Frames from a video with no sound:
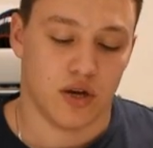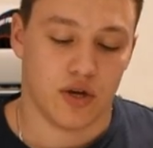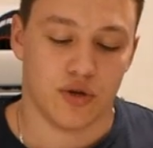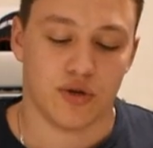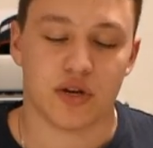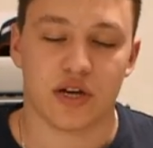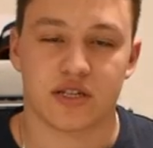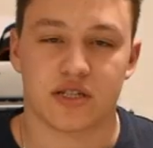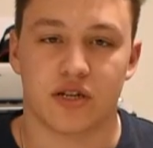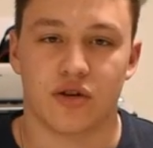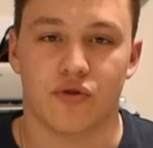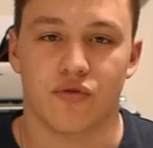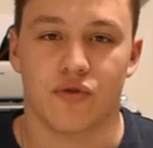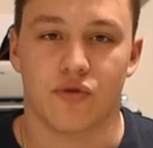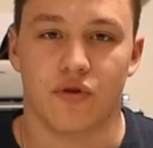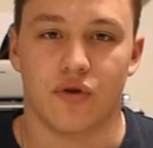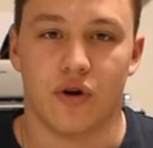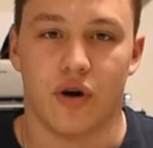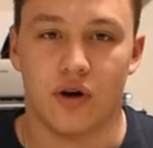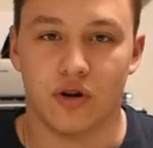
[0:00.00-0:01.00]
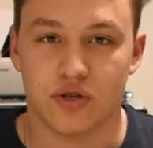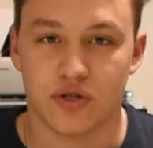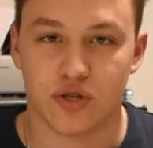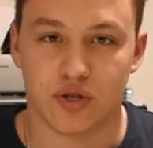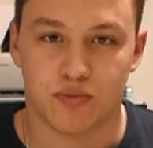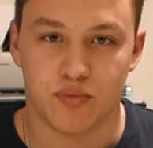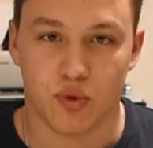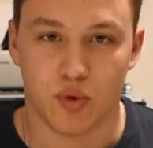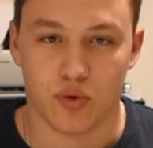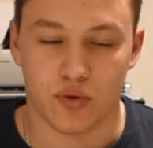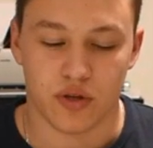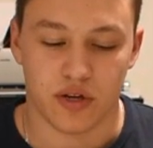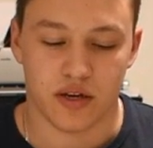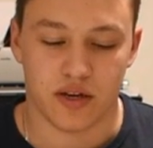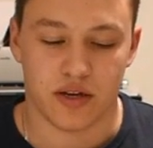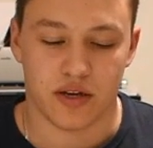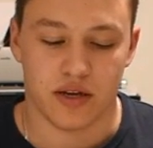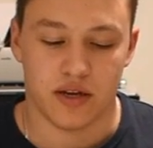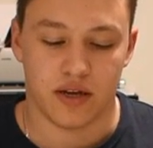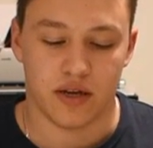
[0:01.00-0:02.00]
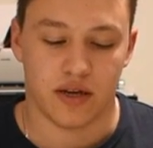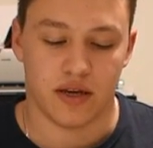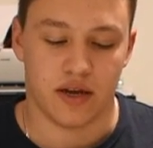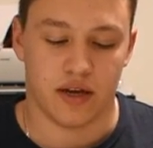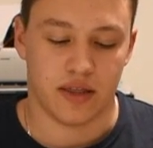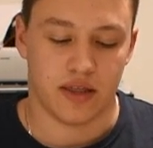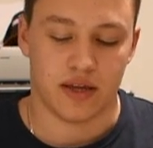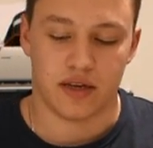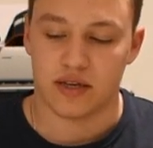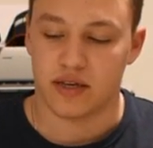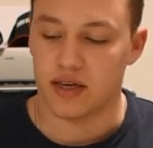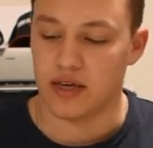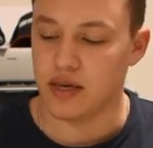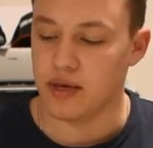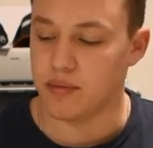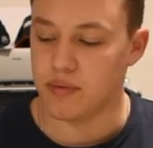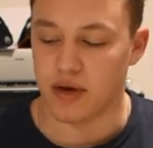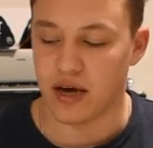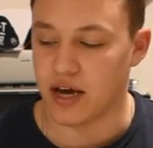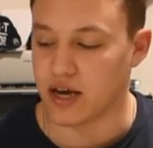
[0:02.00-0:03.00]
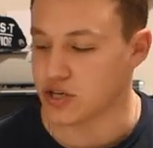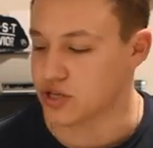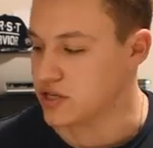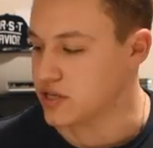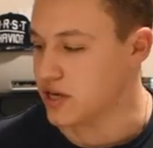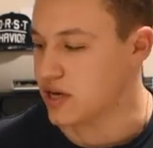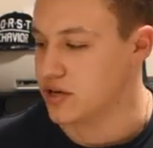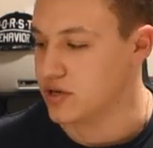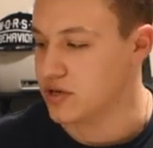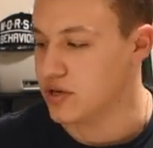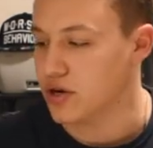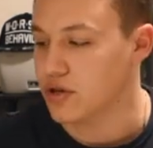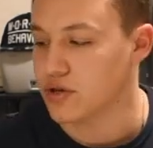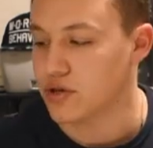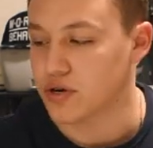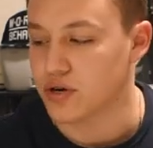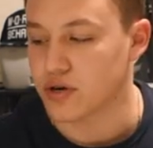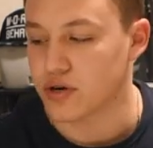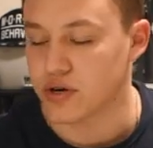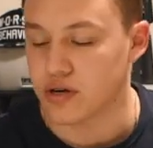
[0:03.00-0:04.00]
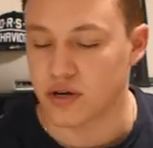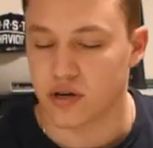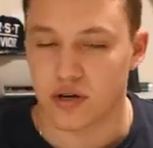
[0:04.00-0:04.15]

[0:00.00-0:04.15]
You guys can unspool it and then keep actually another